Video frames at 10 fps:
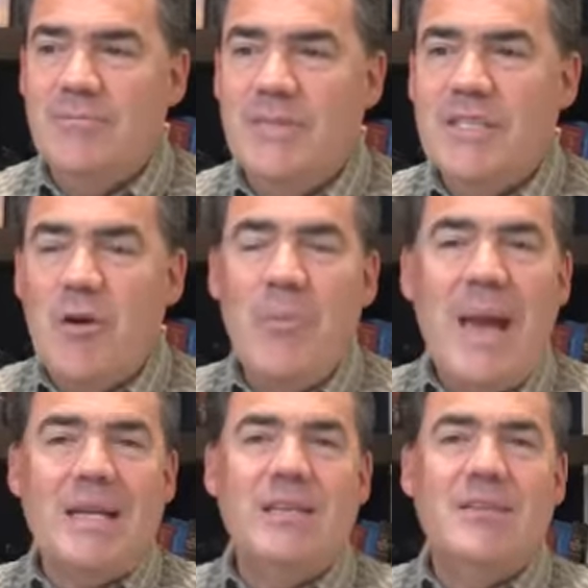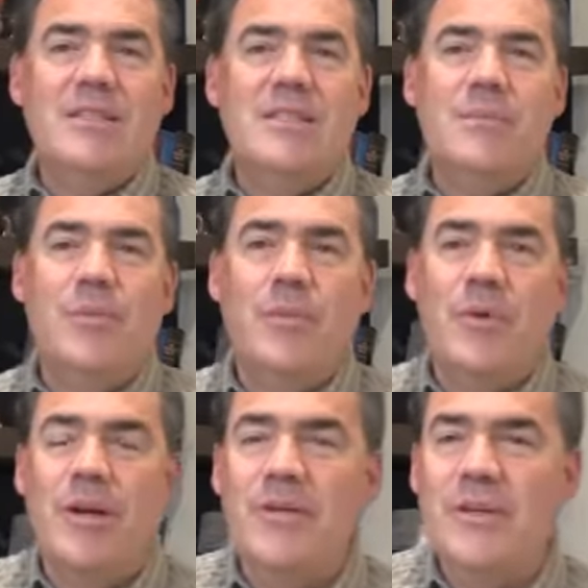Let's go back to this simple
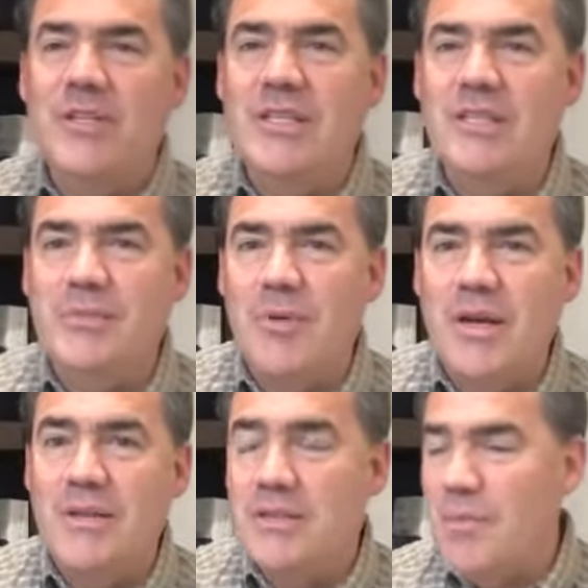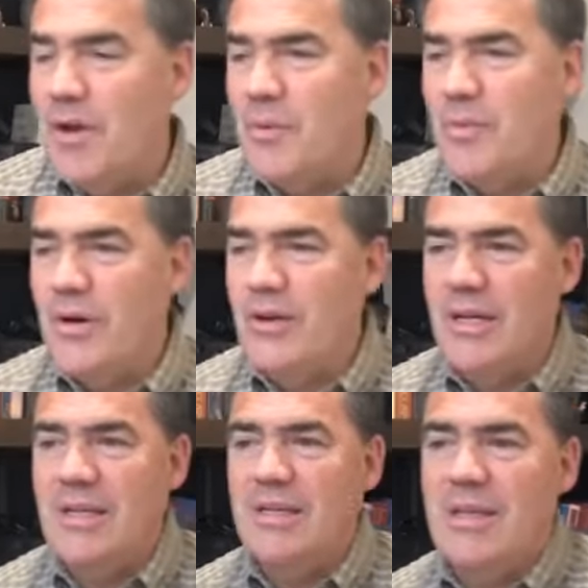prayer that Jesus prayed, this model prayer
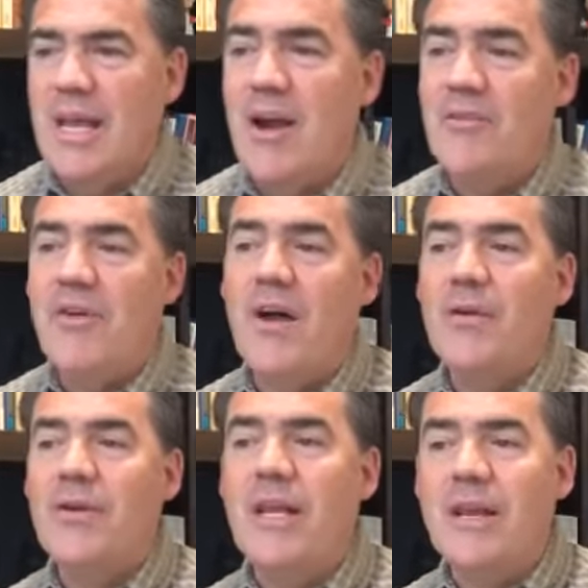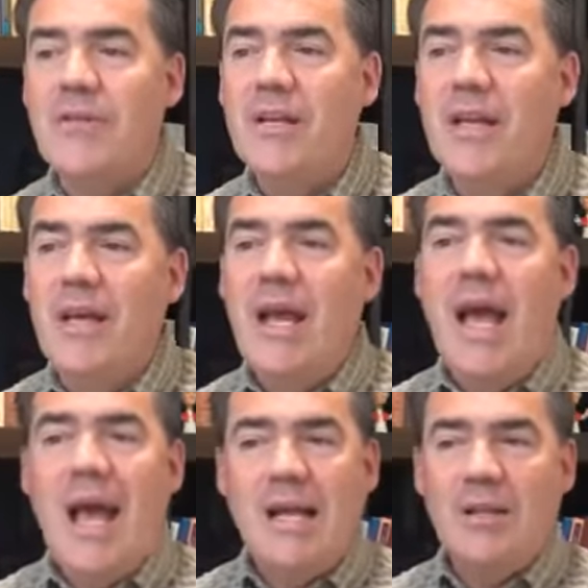again today. Our Father in heaven,
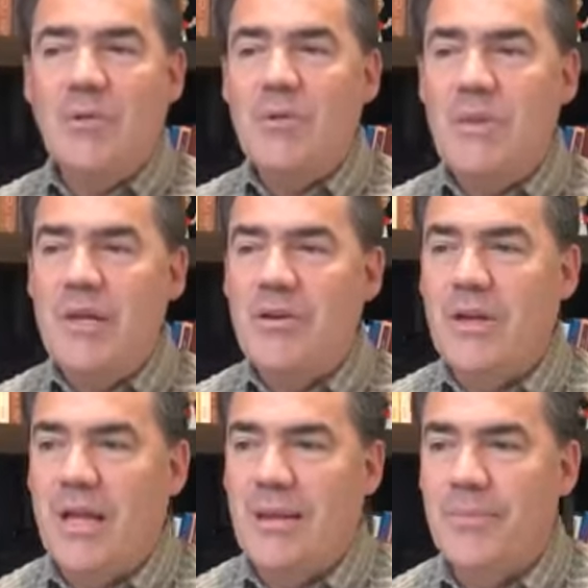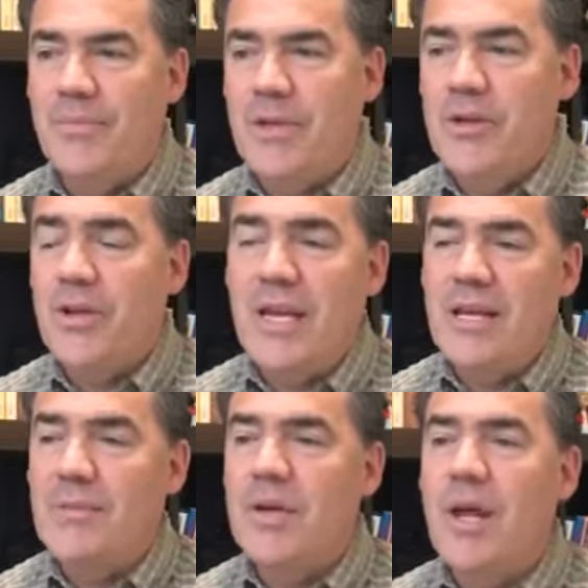hallowed be your name. Your
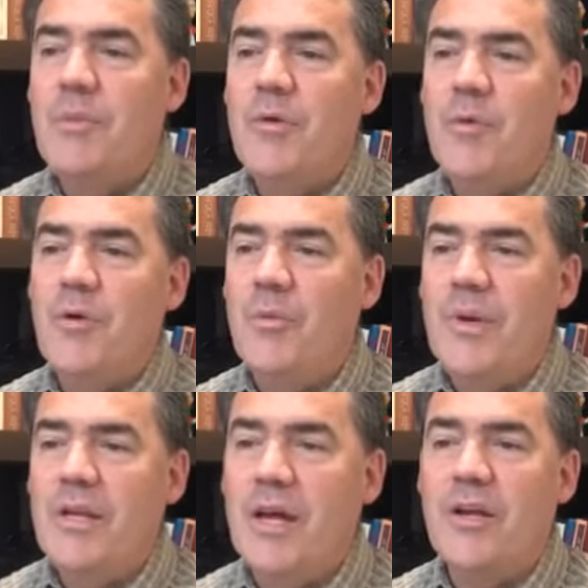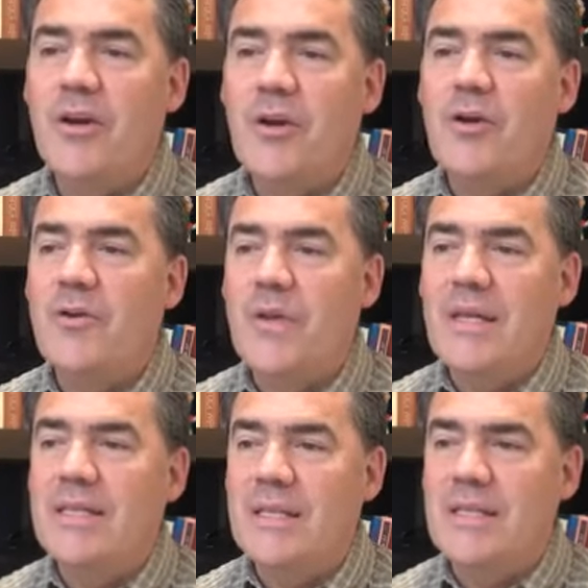kingdom come, your will be done on earth
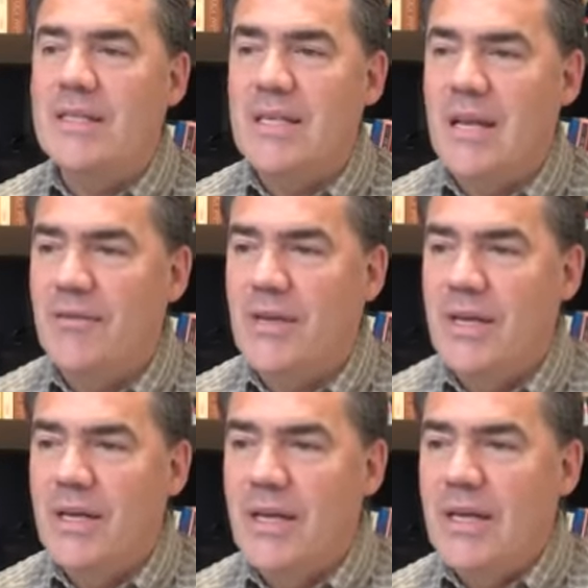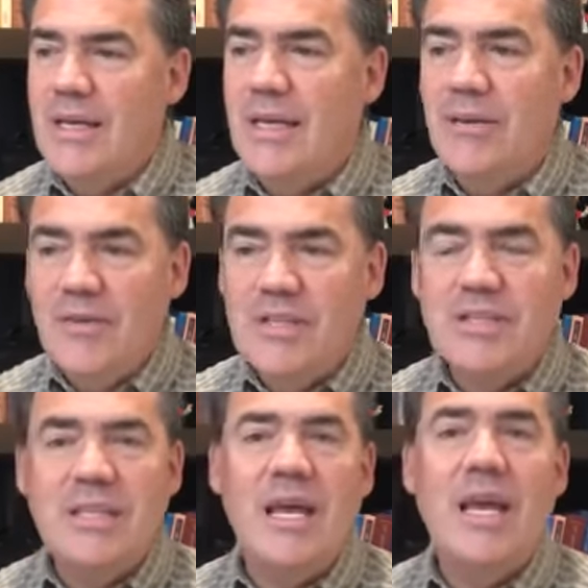as it is in heaven. Give us
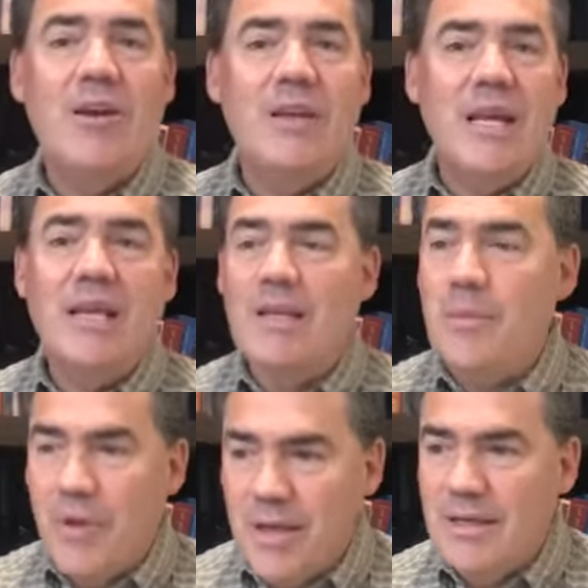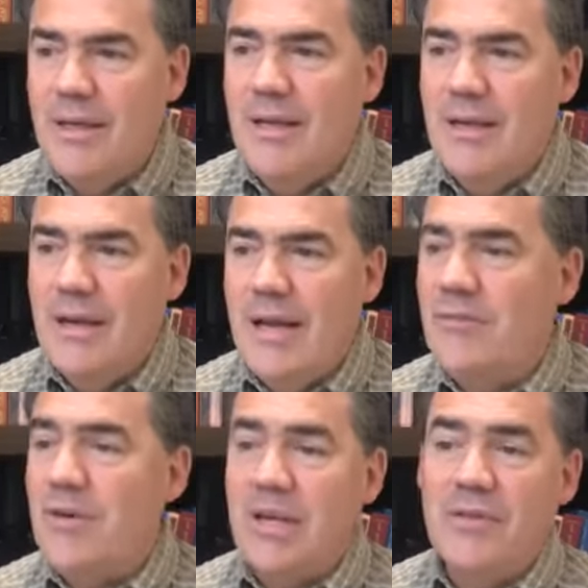today our daily bread,
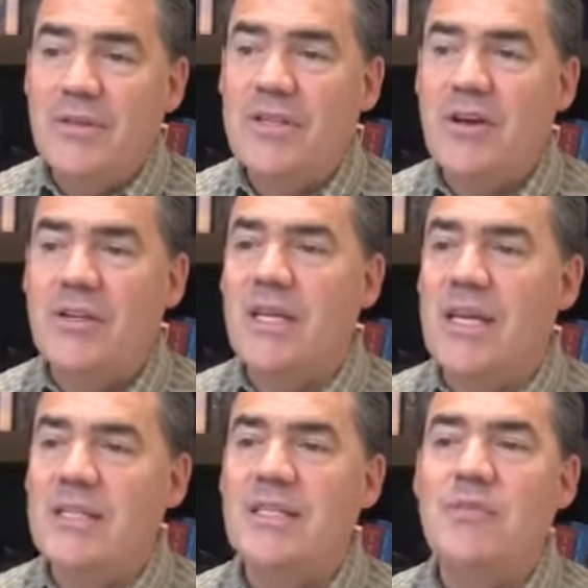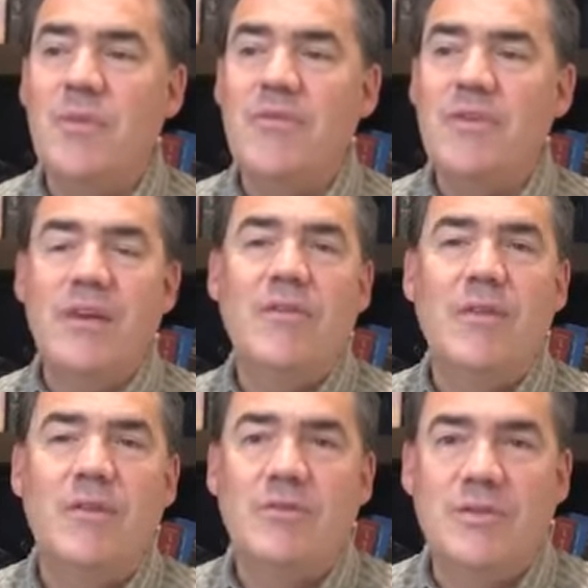and forgive us our debts as we forgive
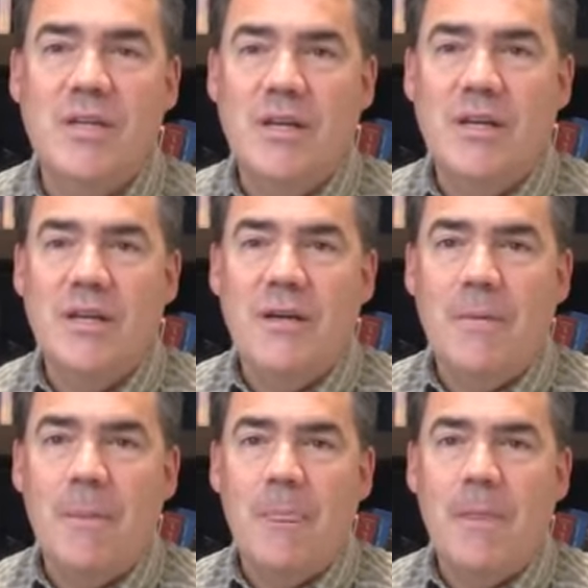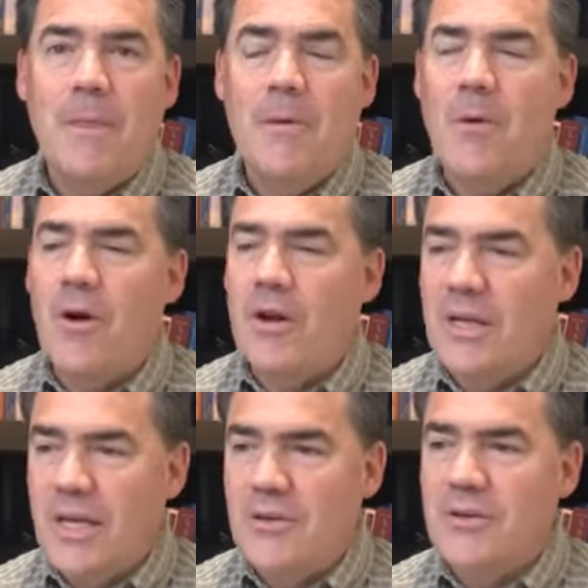those who are our
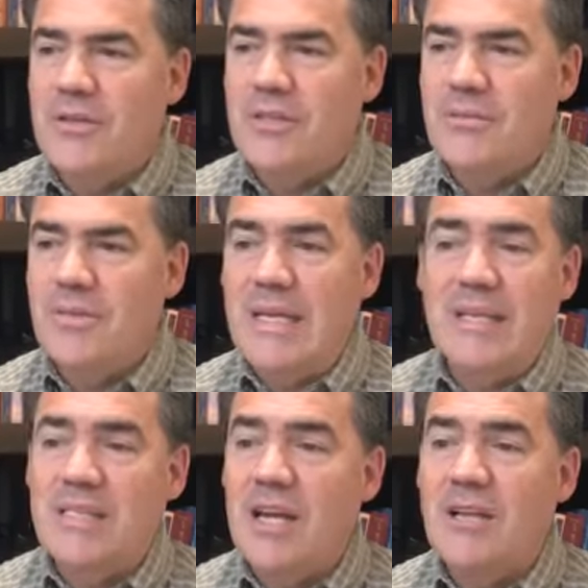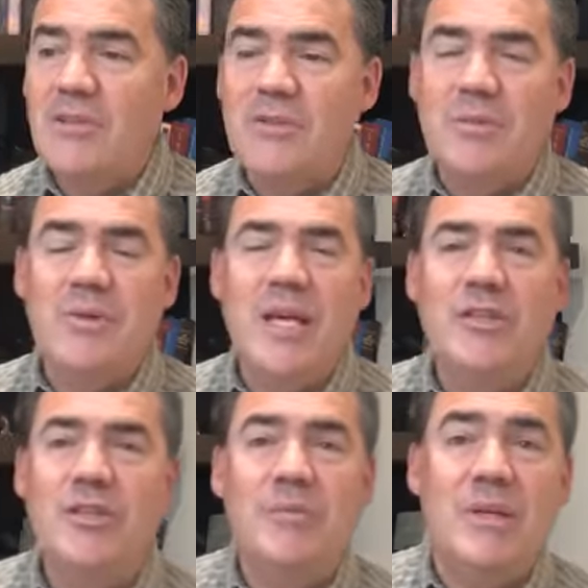debtors. Lead us not into
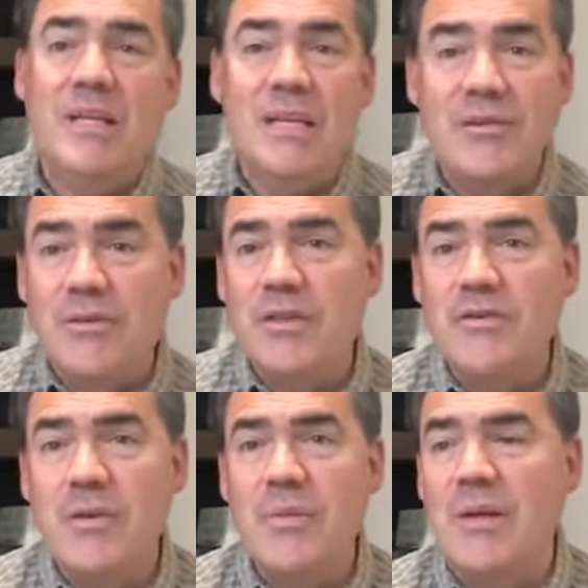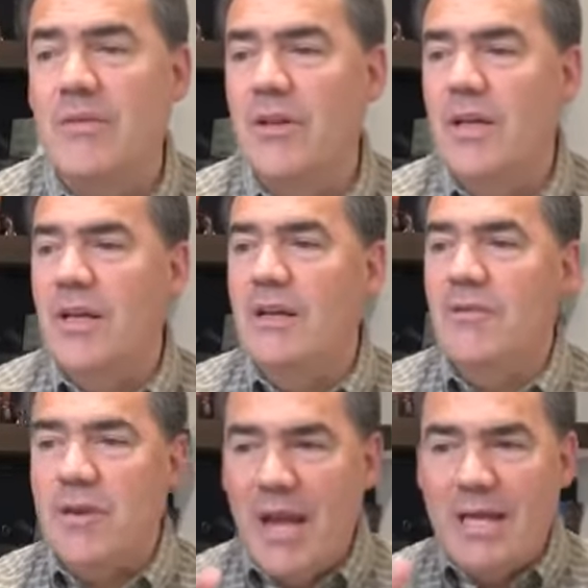temptation, but deliver us from evil.
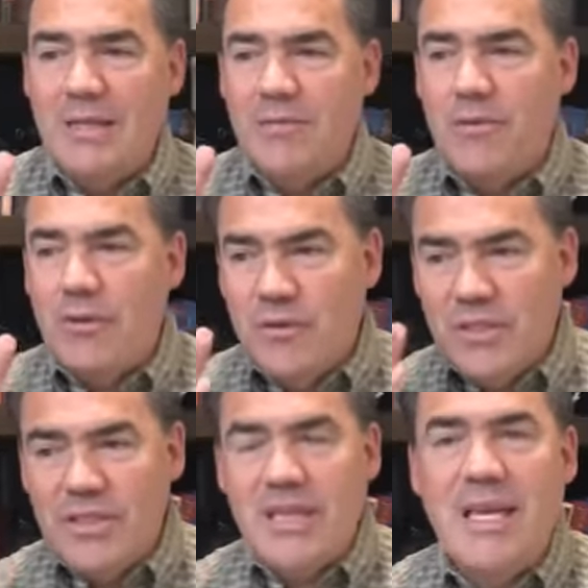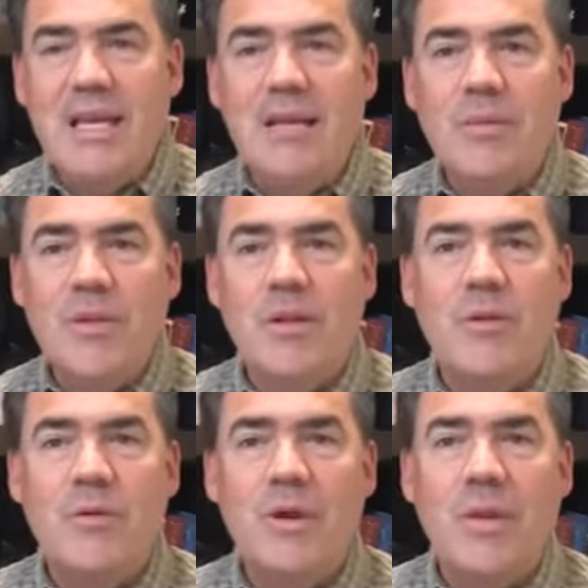For yours is the kingdom and the
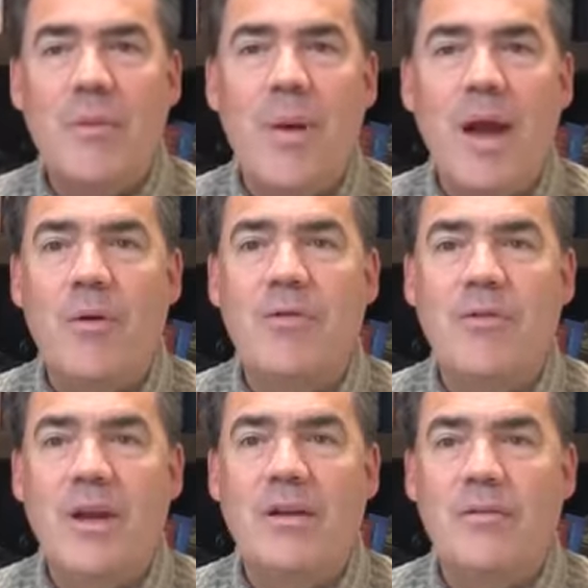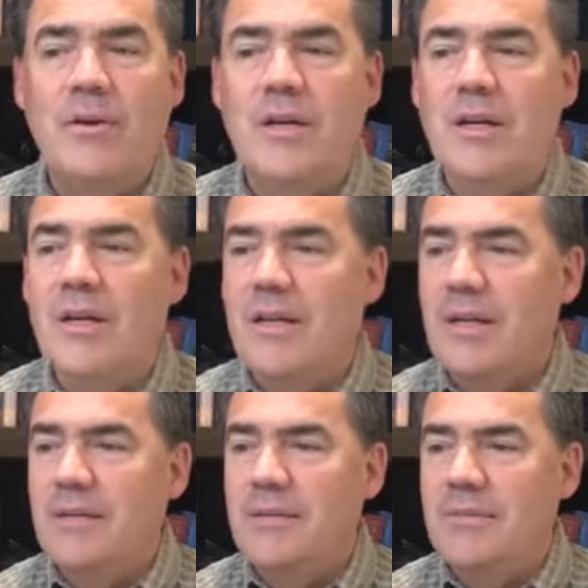glory and the power forever.
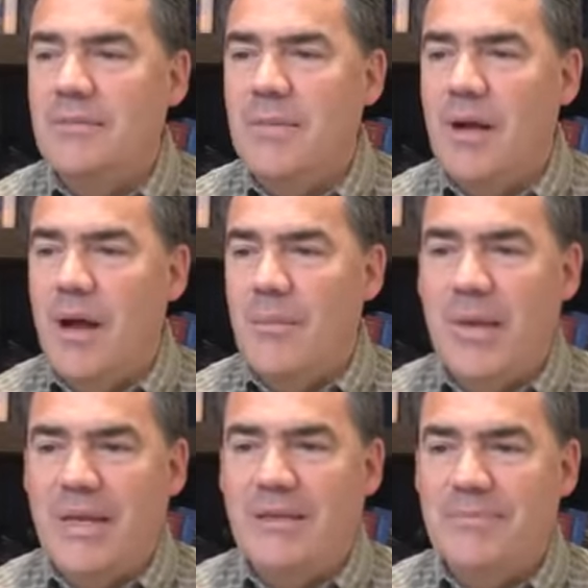Amen.